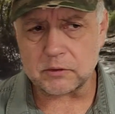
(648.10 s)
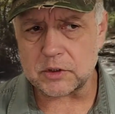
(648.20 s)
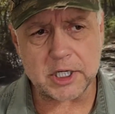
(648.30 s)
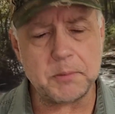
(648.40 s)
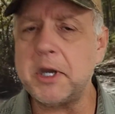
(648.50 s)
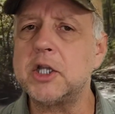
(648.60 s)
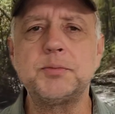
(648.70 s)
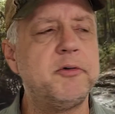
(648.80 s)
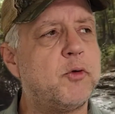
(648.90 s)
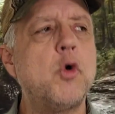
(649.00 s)
10 minutes
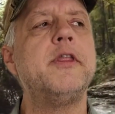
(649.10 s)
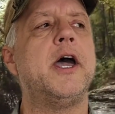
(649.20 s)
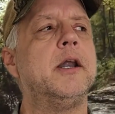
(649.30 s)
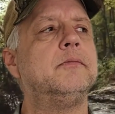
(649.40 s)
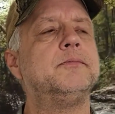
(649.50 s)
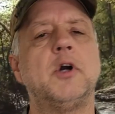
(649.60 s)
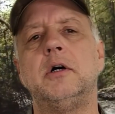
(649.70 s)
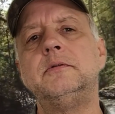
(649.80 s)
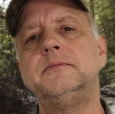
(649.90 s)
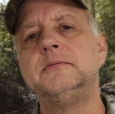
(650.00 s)
before that, bro,
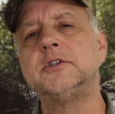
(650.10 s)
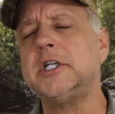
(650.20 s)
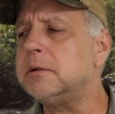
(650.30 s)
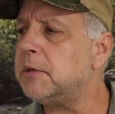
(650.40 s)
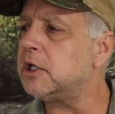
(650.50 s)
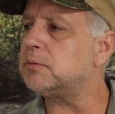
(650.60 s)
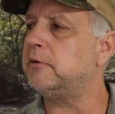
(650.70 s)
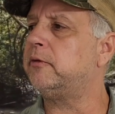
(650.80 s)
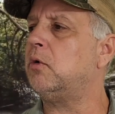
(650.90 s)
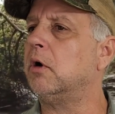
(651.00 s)
10 minutes
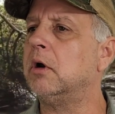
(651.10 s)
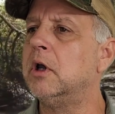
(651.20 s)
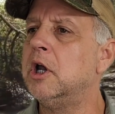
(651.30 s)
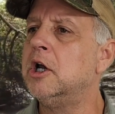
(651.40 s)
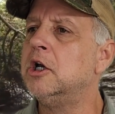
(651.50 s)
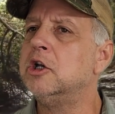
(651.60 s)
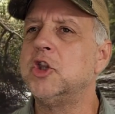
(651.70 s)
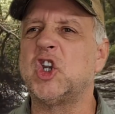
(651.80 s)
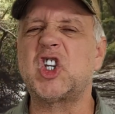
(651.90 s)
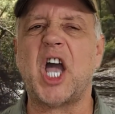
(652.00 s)
before,
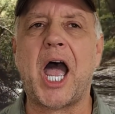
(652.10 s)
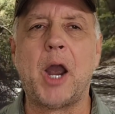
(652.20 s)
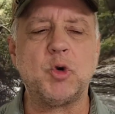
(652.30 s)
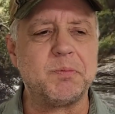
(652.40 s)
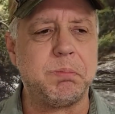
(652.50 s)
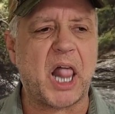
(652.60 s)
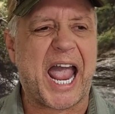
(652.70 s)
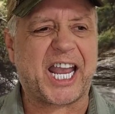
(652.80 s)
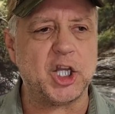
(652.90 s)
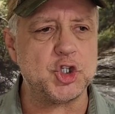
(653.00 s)
the sky was
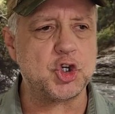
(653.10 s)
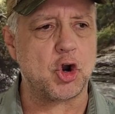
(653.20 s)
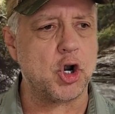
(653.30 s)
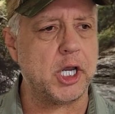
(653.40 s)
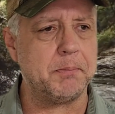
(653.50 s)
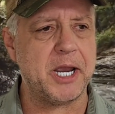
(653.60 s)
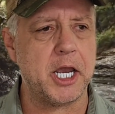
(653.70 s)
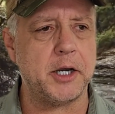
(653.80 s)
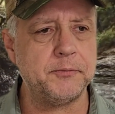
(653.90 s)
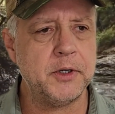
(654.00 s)
black and churning,
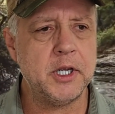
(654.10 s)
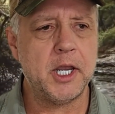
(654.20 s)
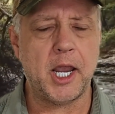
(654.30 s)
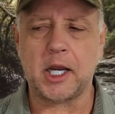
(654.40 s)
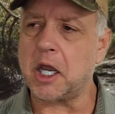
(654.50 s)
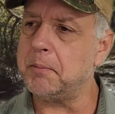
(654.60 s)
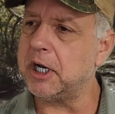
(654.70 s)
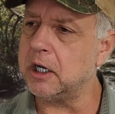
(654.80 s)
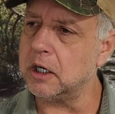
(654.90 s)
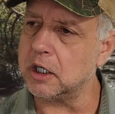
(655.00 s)
man, and coming
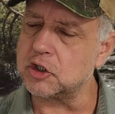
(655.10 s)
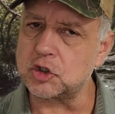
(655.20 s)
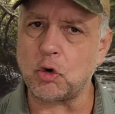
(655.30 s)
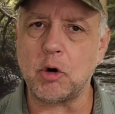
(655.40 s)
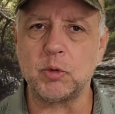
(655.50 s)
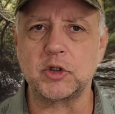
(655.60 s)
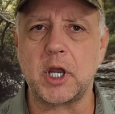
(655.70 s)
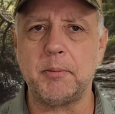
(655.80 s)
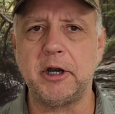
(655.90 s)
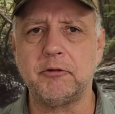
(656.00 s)
in, and storm was
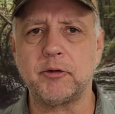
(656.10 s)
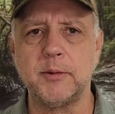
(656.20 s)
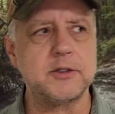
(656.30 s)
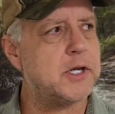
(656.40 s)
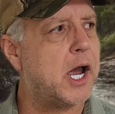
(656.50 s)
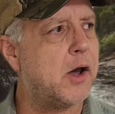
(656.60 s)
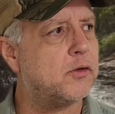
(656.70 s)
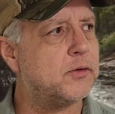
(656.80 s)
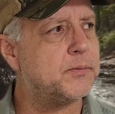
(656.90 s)
coming in from the south.